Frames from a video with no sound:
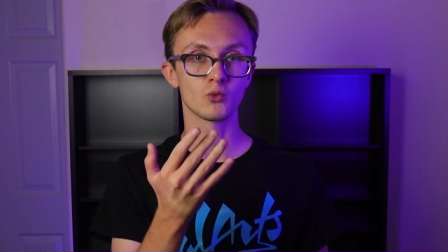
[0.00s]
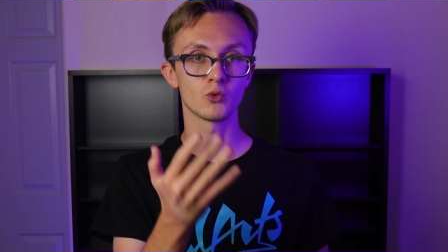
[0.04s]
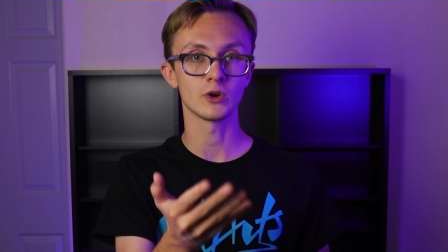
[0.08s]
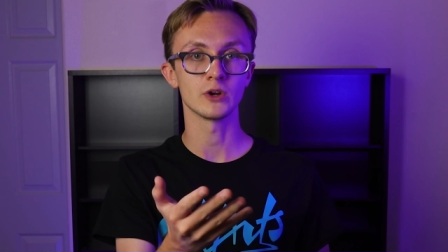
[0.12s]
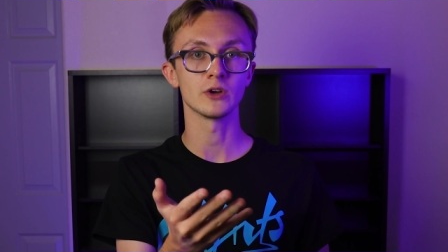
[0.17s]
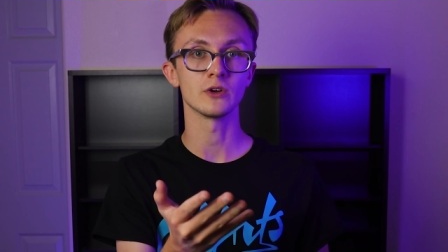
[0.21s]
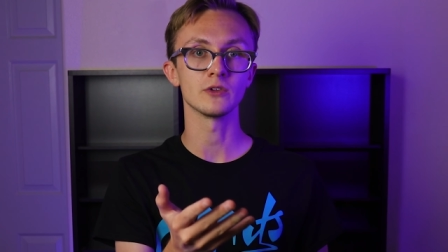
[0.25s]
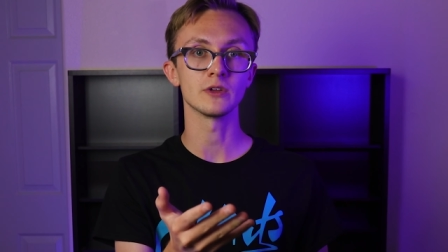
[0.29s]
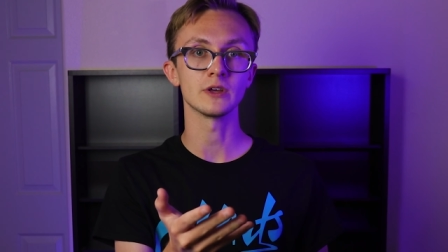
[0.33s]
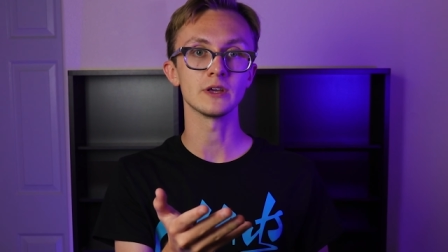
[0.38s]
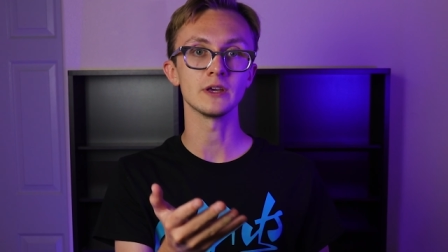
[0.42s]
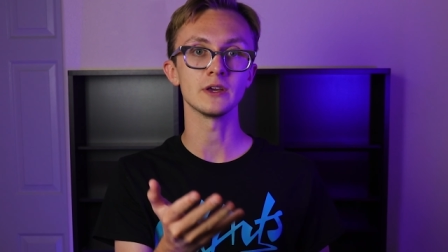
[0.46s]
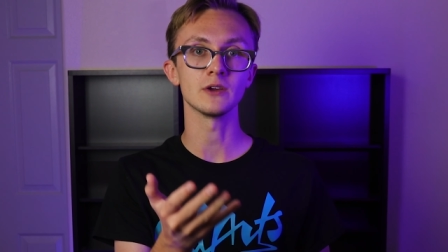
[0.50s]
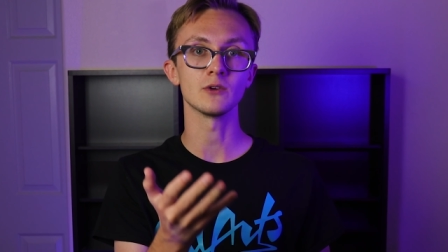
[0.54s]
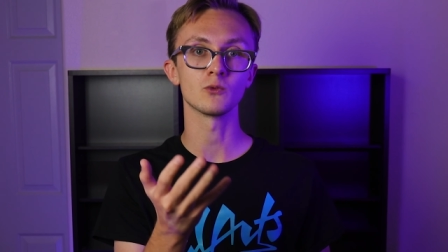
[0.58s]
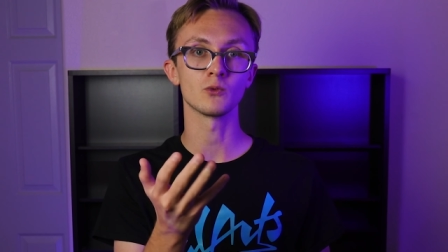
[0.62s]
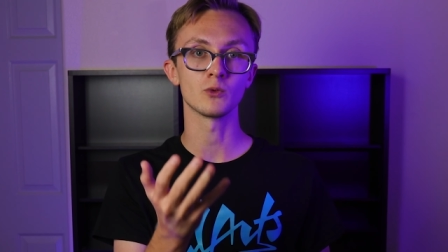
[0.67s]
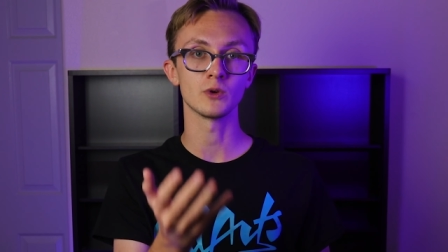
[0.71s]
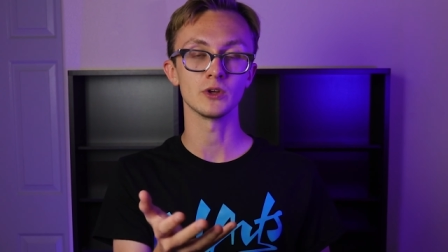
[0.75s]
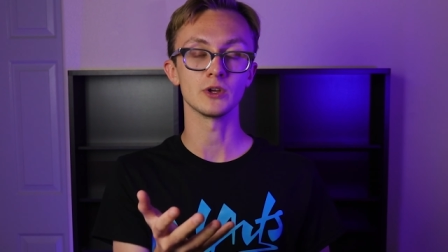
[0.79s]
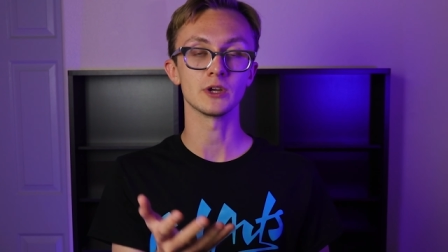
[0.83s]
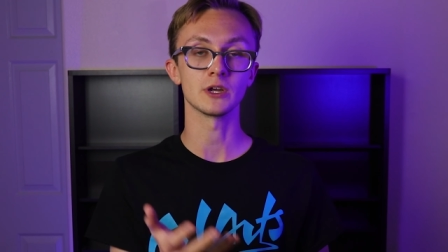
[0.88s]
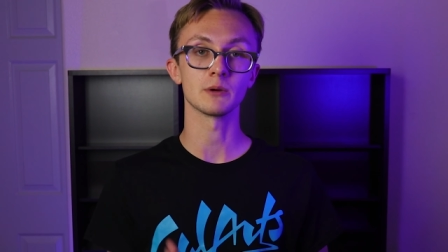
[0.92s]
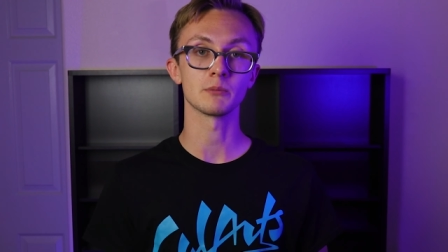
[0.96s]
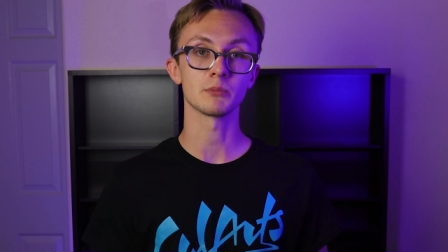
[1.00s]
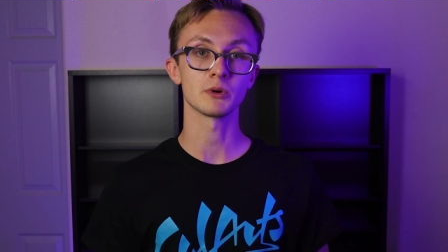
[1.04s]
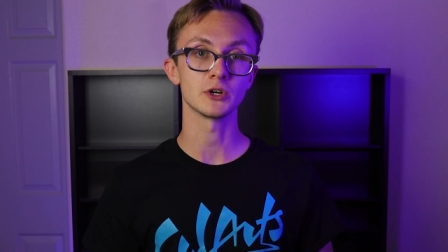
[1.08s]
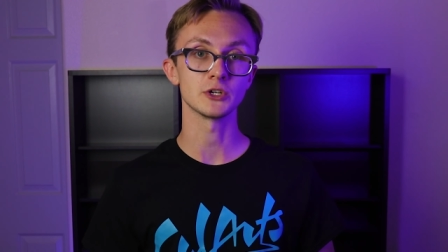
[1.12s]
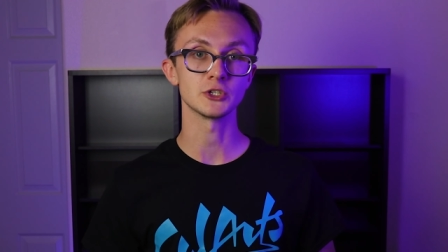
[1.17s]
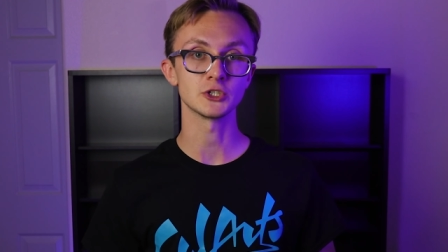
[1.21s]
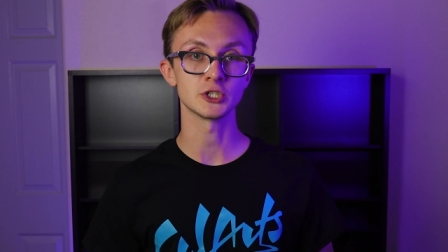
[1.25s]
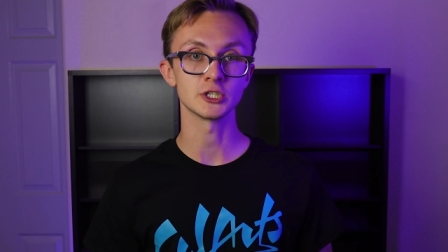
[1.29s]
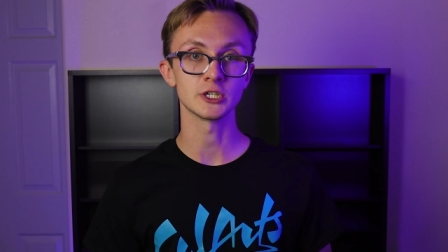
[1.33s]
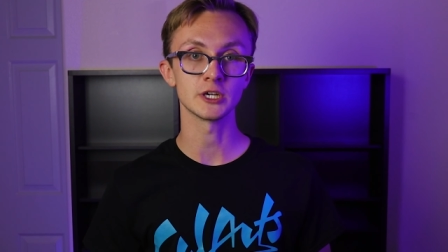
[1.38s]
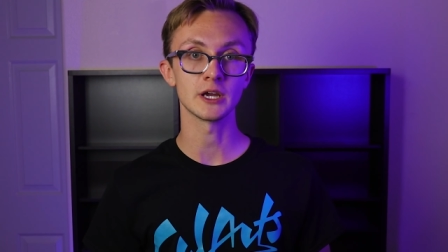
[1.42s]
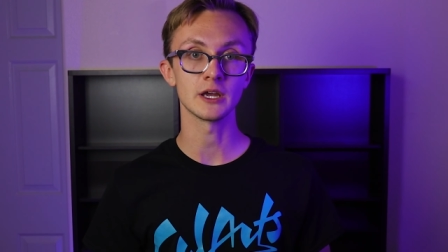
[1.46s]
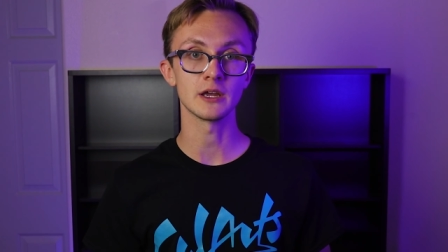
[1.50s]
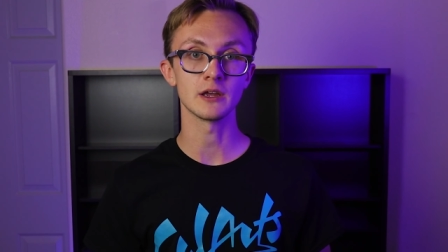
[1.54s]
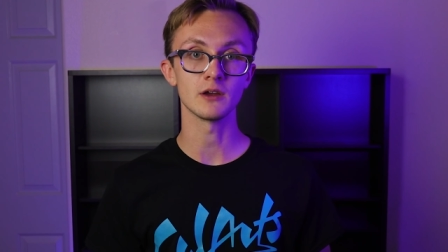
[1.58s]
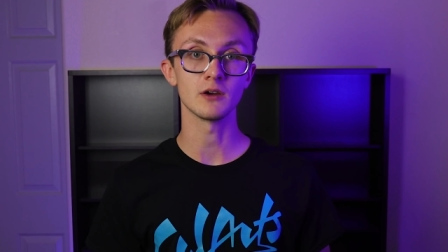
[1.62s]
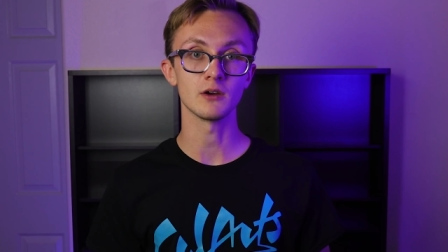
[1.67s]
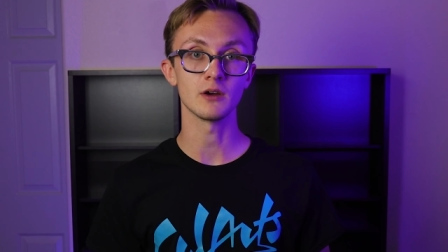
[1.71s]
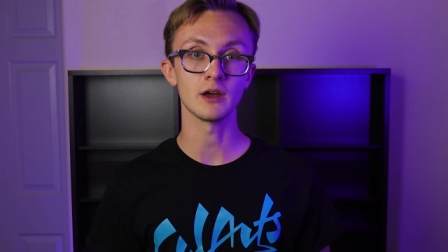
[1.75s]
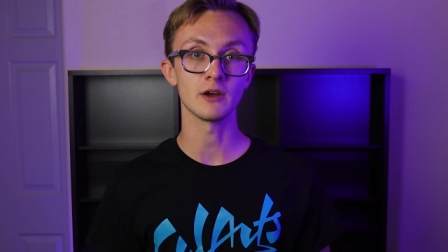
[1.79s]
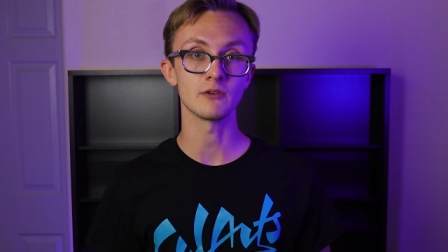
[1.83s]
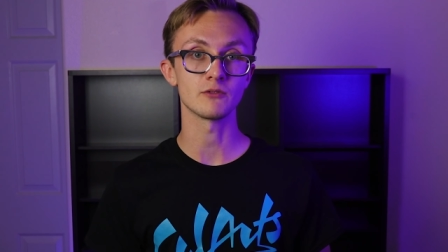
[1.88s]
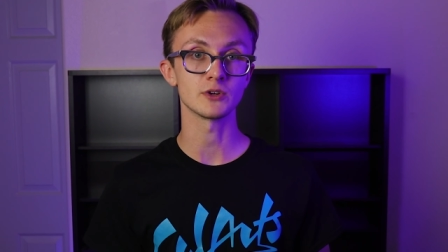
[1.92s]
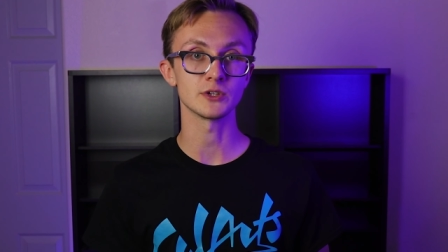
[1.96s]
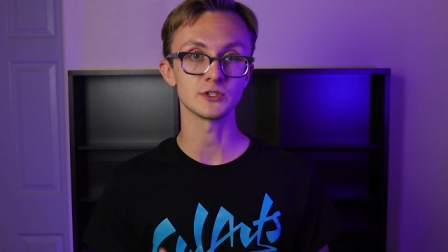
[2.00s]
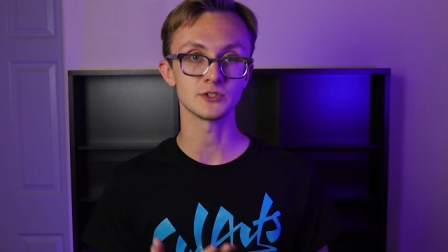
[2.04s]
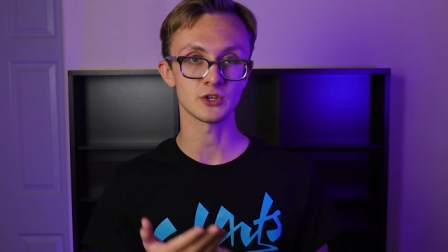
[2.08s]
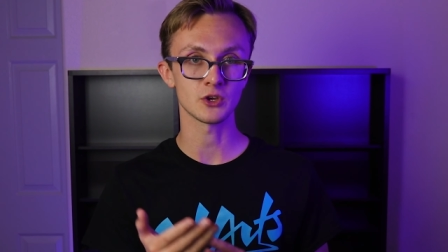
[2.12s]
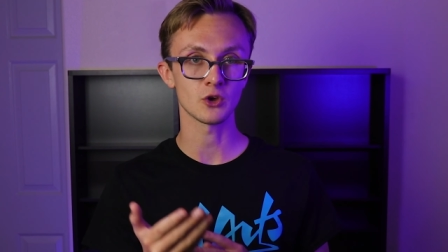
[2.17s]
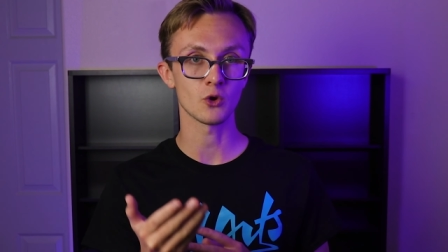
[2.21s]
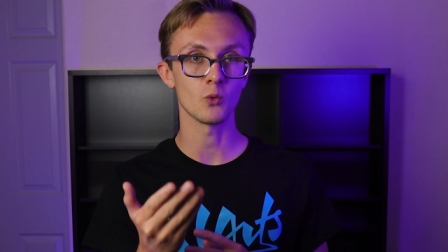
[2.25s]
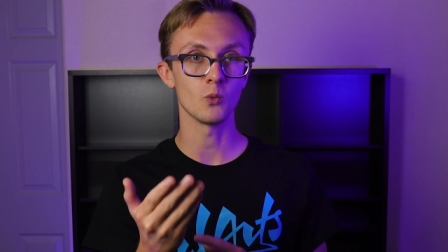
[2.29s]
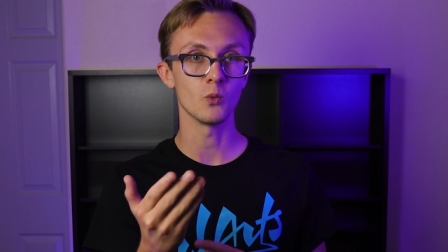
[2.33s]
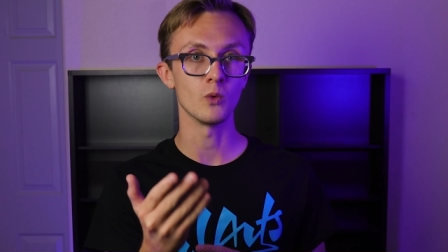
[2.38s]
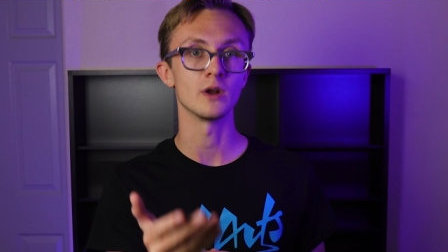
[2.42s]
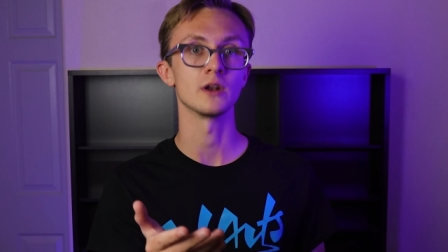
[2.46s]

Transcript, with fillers: really, really appreciate every single